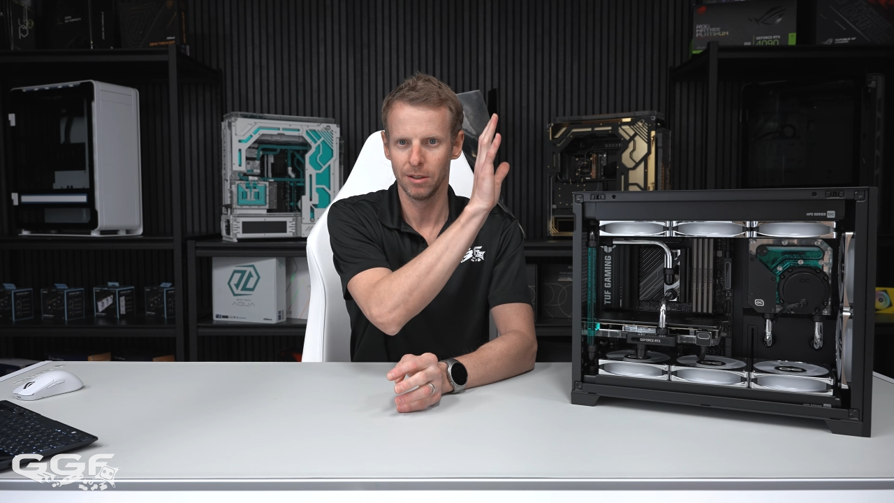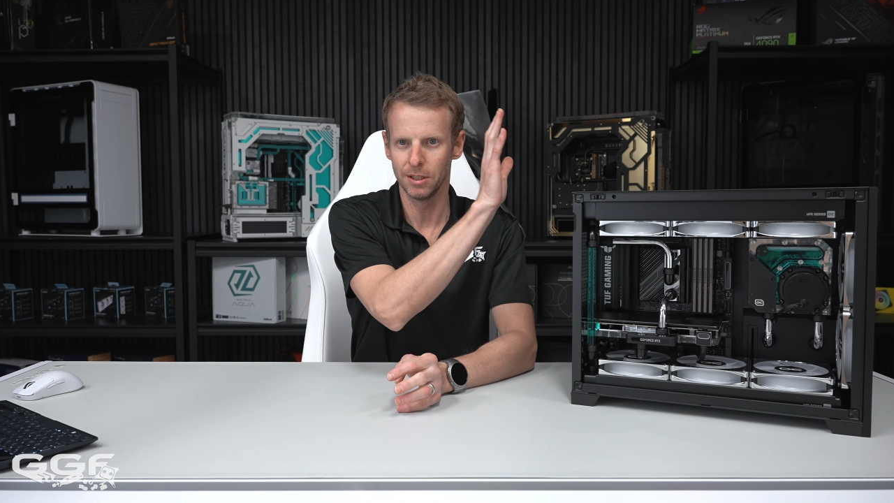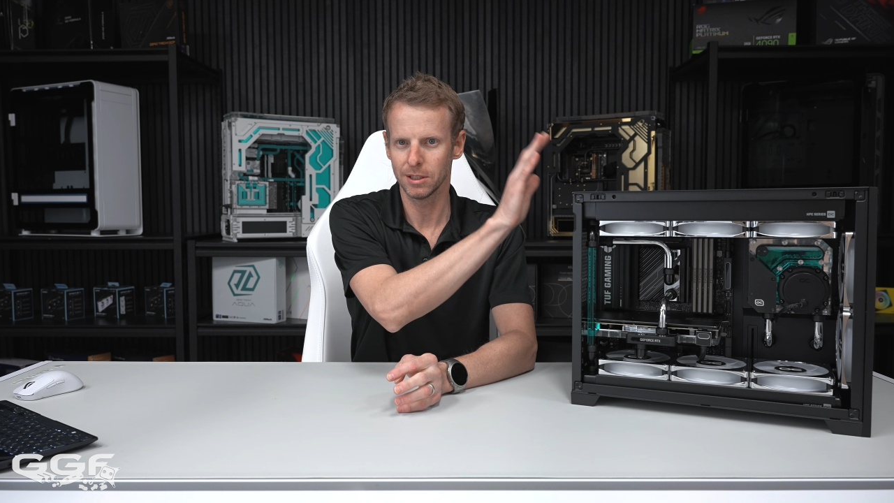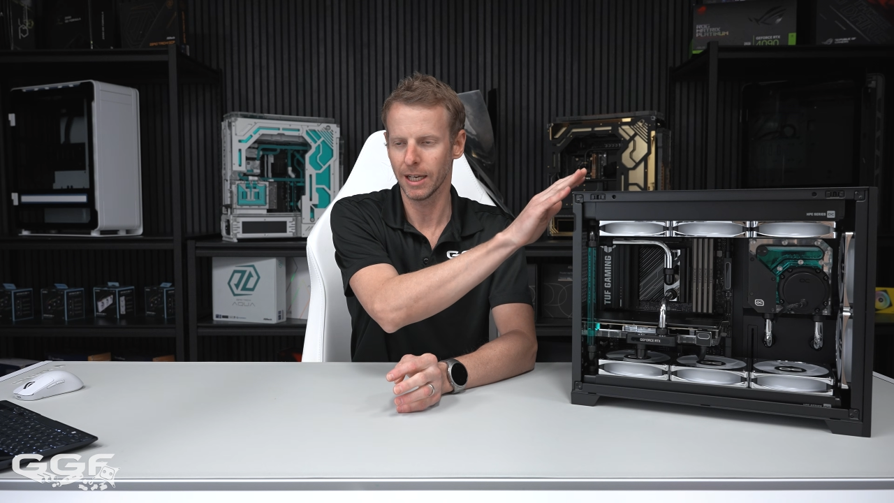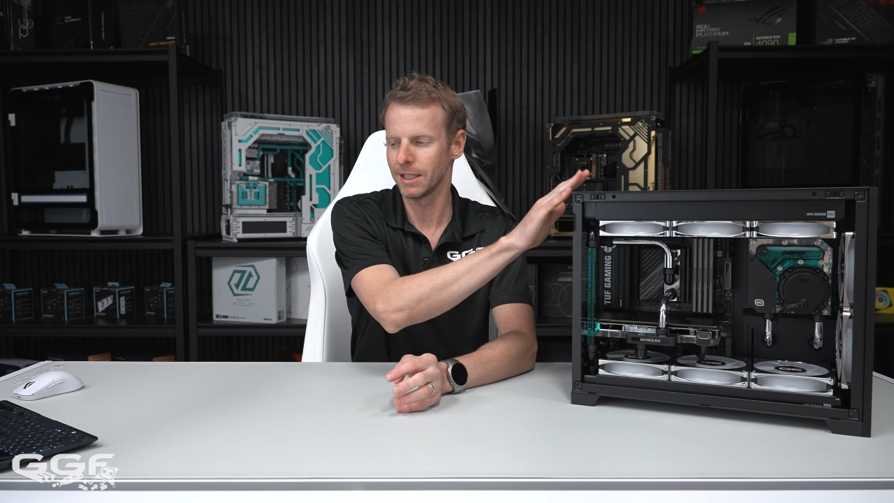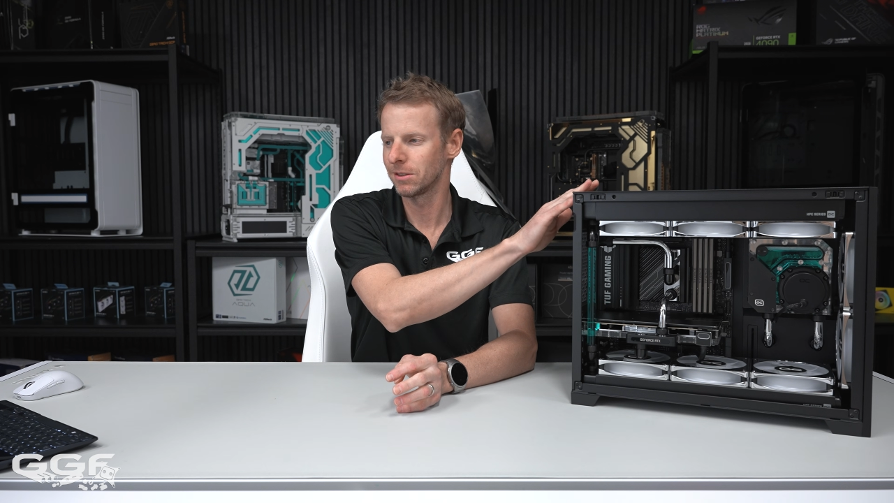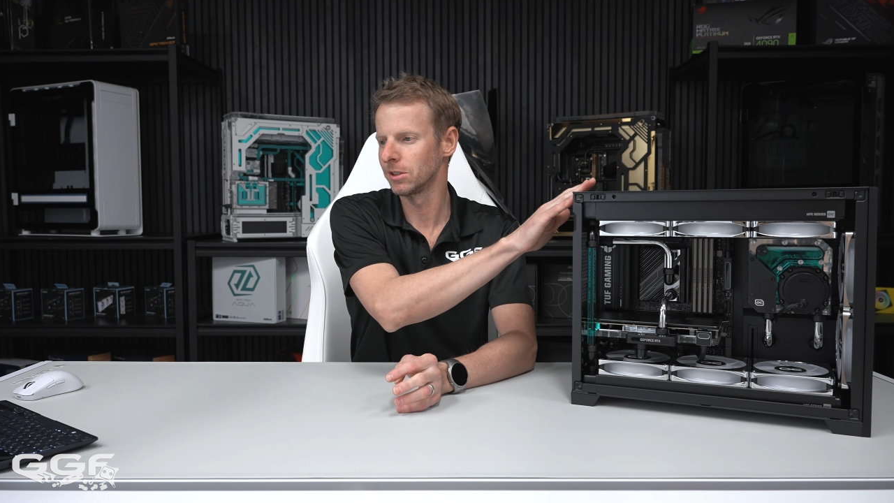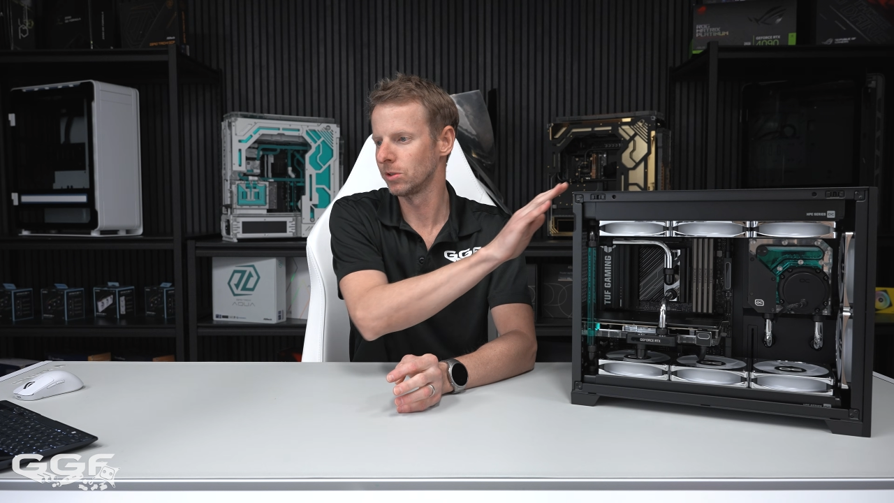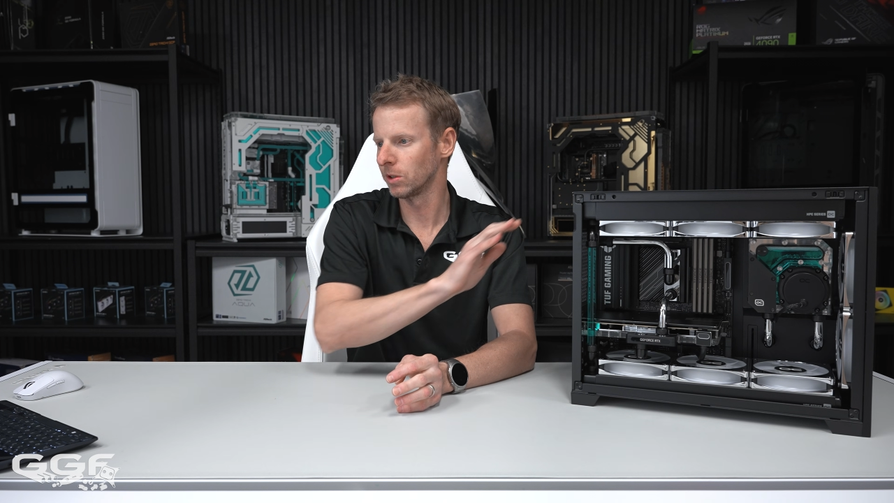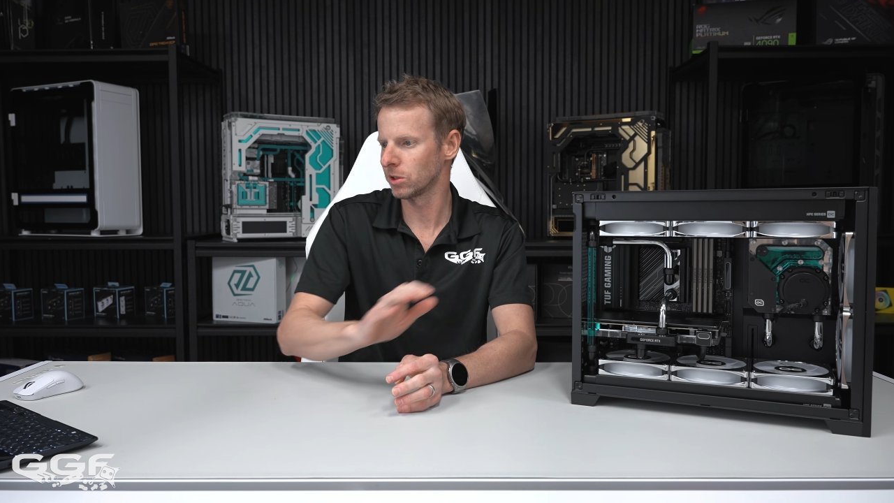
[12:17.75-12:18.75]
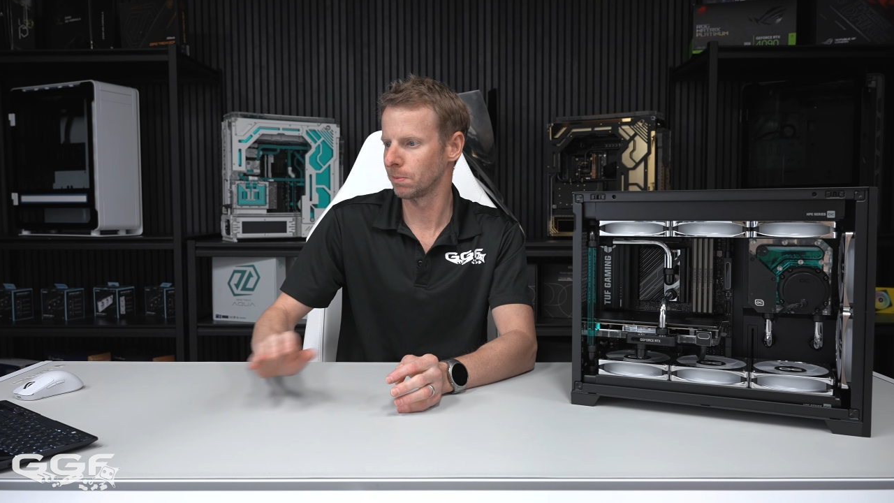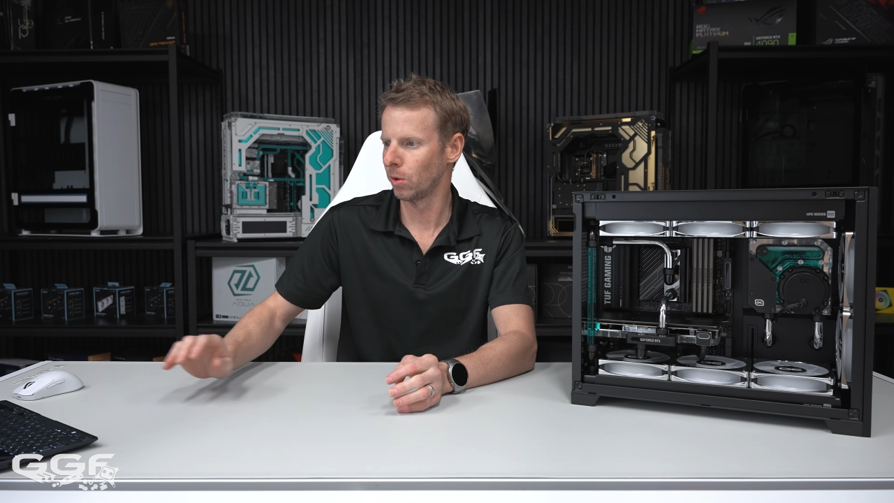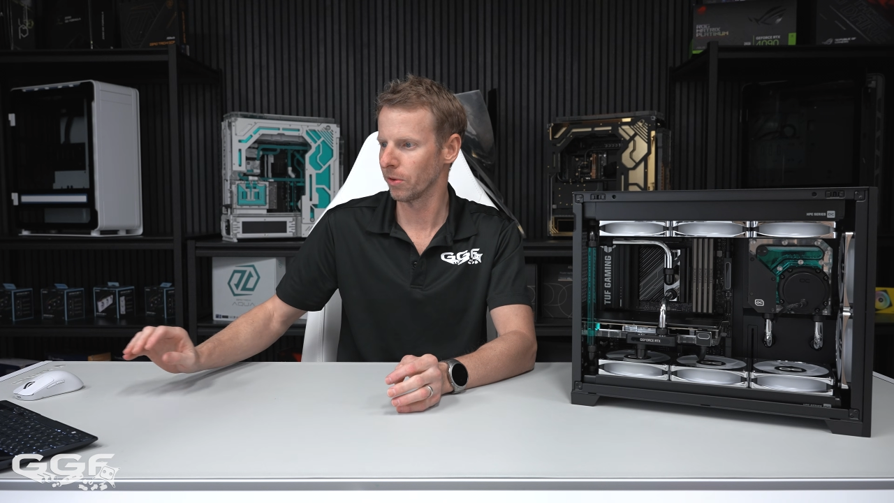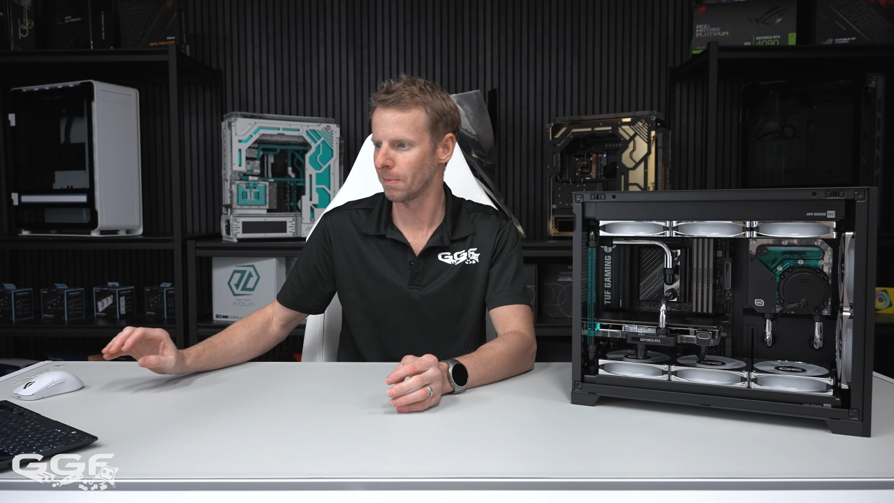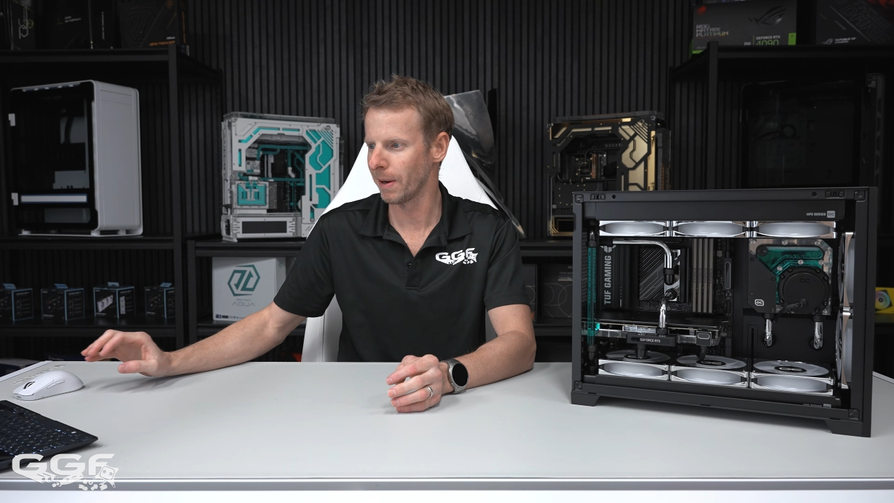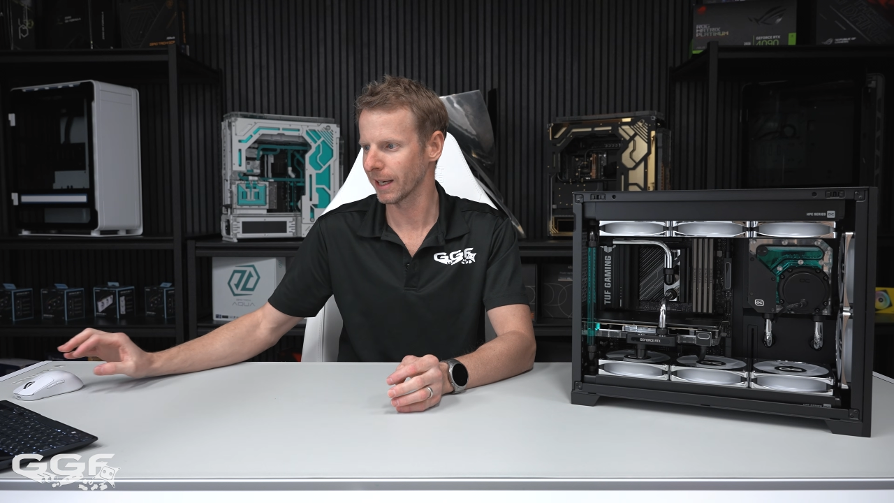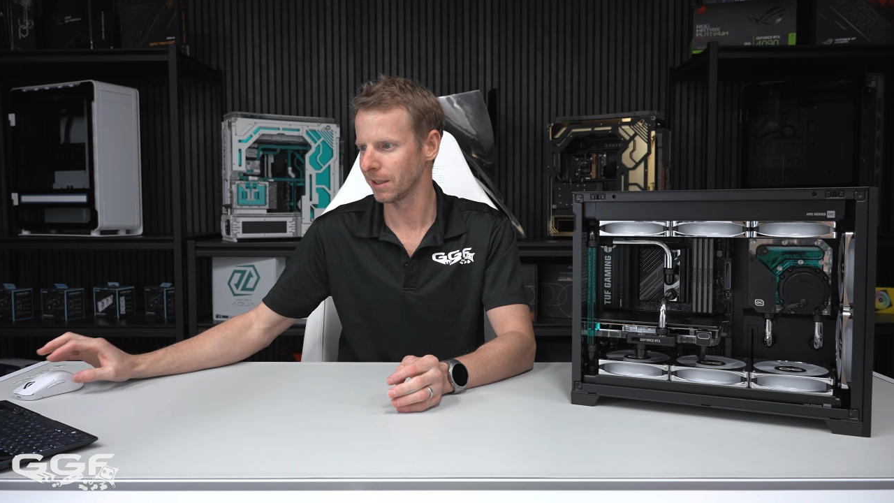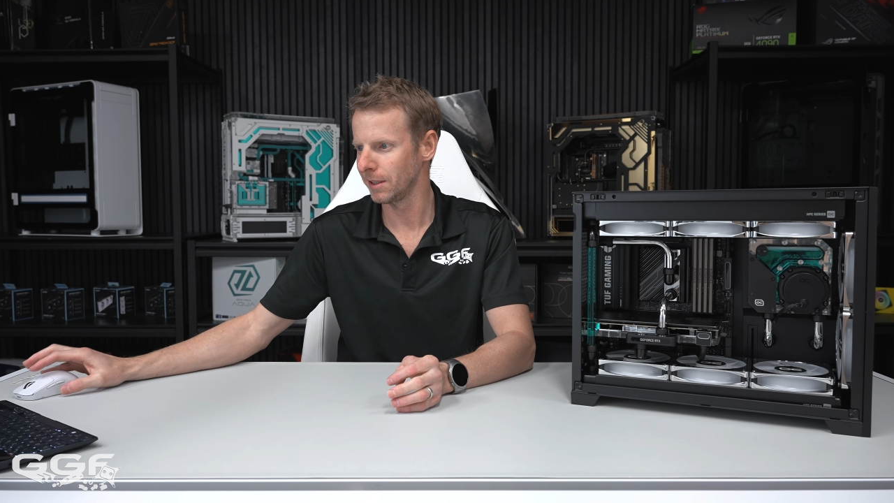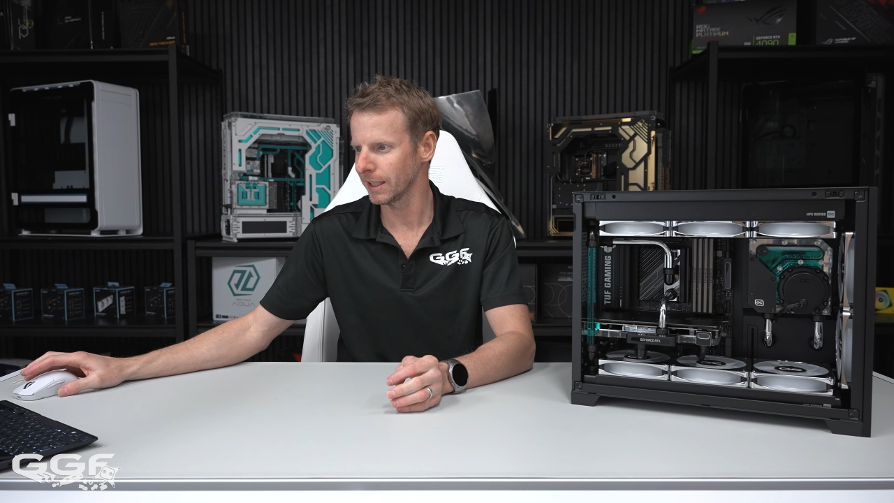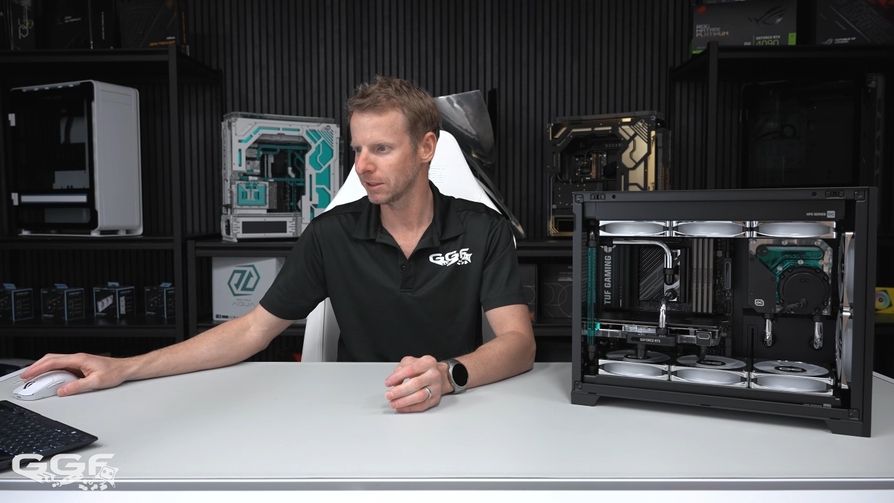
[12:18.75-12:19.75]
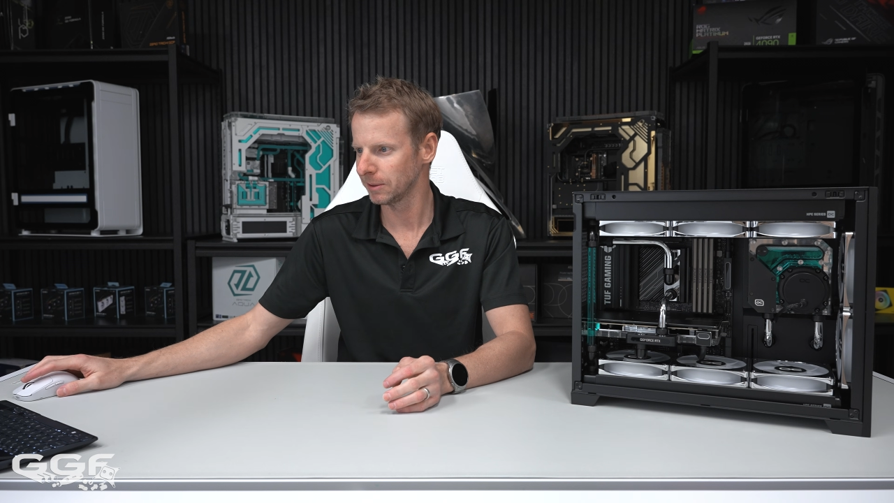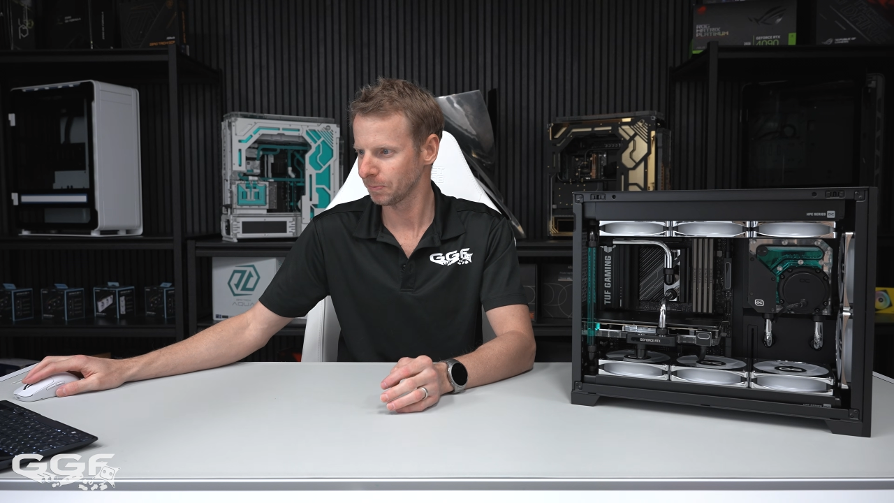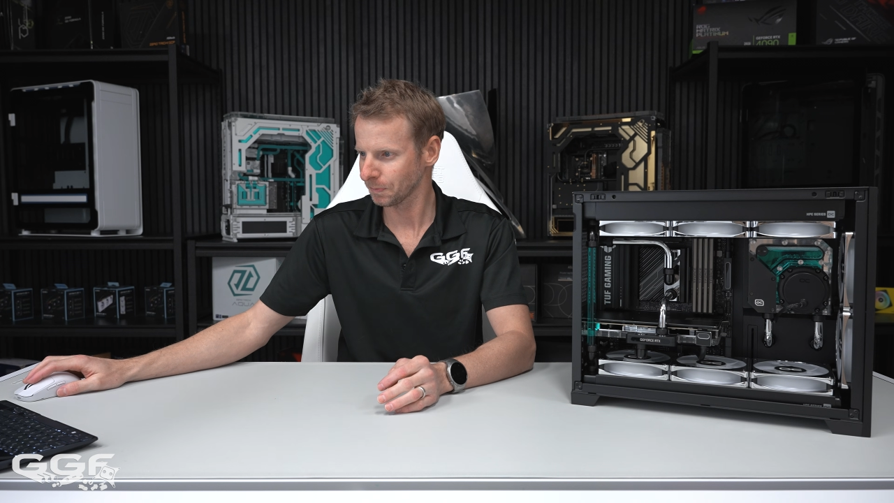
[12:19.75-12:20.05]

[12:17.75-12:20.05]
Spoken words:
this case does not support the back connect.